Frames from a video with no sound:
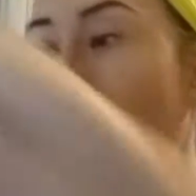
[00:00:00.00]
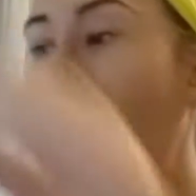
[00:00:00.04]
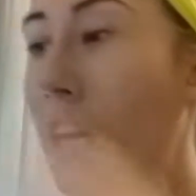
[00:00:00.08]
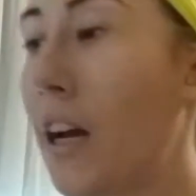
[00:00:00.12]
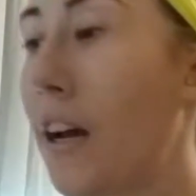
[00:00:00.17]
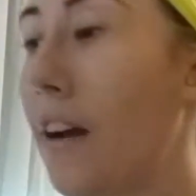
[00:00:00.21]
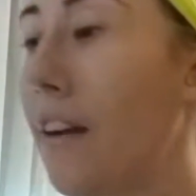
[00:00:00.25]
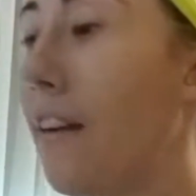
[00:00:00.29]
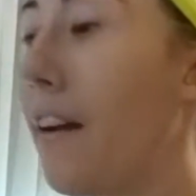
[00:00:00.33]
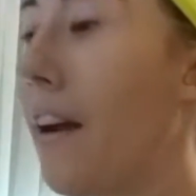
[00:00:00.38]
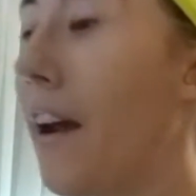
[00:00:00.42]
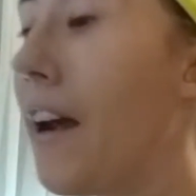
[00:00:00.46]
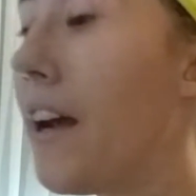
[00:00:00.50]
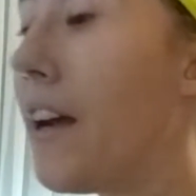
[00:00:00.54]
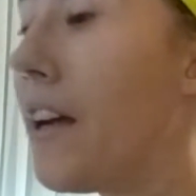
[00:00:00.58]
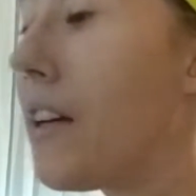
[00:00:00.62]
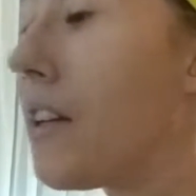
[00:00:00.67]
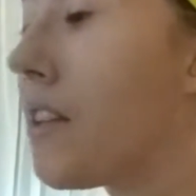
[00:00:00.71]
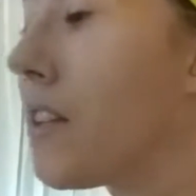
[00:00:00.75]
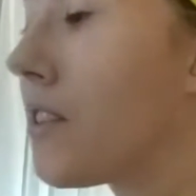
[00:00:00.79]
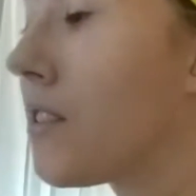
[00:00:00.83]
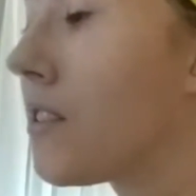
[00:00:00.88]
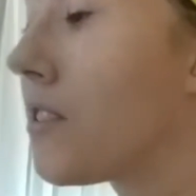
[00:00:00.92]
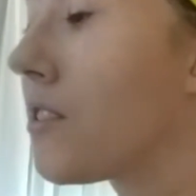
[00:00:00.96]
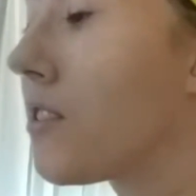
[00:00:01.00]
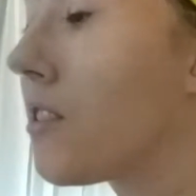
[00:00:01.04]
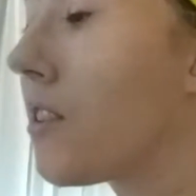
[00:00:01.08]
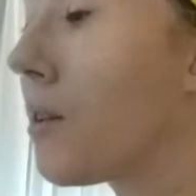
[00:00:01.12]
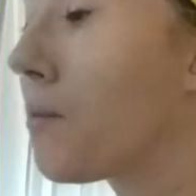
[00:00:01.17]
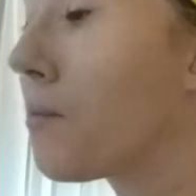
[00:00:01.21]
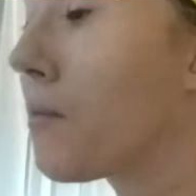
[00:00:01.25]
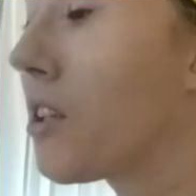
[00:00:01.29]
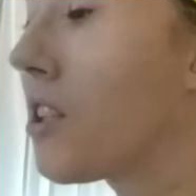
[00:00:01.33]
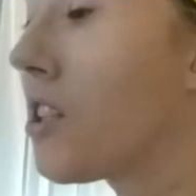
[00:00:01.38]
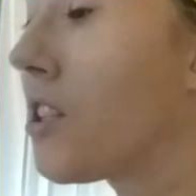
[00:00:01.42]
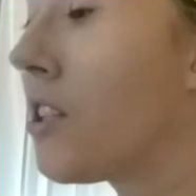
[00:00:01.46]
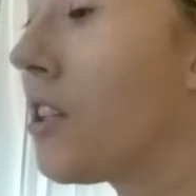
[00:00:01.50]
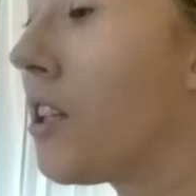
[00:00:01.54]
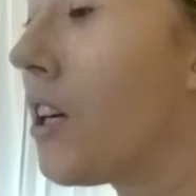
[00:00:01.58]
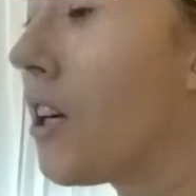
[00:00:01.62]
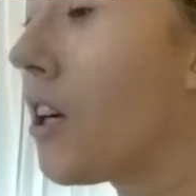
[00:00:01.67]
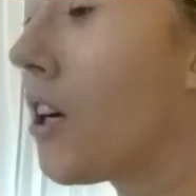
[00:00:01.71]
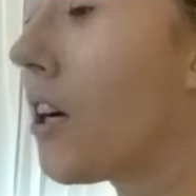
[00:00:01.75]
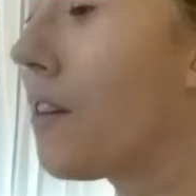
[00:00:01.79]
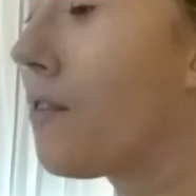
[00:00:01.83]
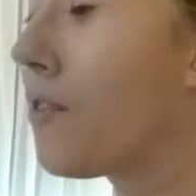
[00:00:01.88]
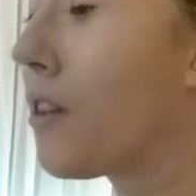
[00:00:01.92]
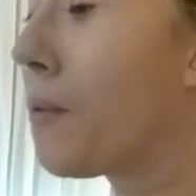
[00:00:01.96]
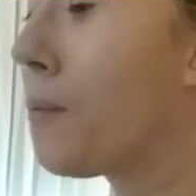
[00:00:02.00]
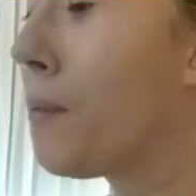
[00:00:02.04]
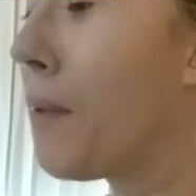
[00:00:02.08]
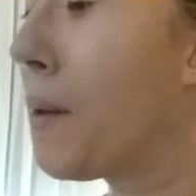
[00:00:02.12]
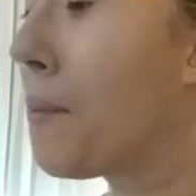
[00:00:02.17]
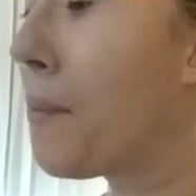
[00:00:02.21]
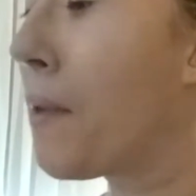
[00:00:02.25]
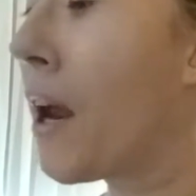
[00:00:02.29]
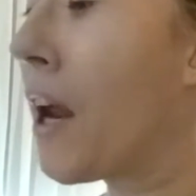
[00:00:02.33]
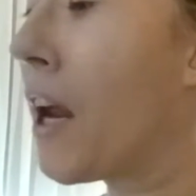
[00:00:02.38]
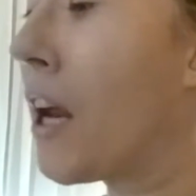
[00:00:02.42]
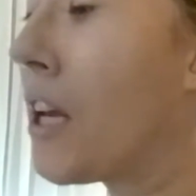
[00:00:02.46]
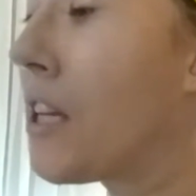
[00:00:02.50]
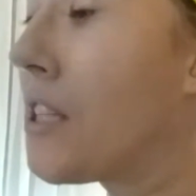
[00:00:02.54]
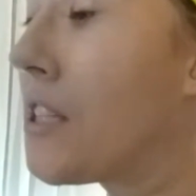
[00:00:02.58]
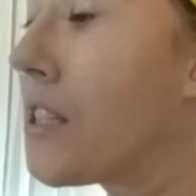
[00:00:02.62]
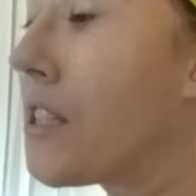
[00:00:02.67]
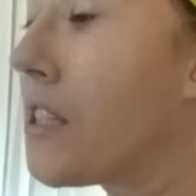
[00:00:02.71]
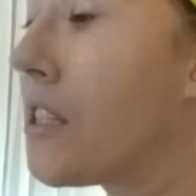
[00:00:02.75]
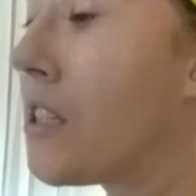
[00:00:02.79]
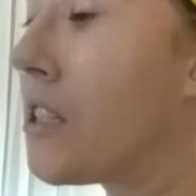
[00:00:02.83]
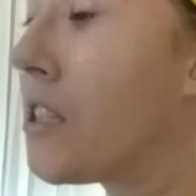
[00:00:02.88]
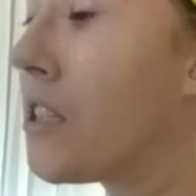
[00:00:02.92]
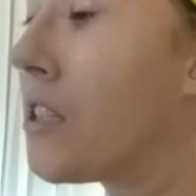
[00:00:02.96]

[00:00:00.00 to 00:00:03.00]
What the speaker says: Alright, so I'm going to start off with my base.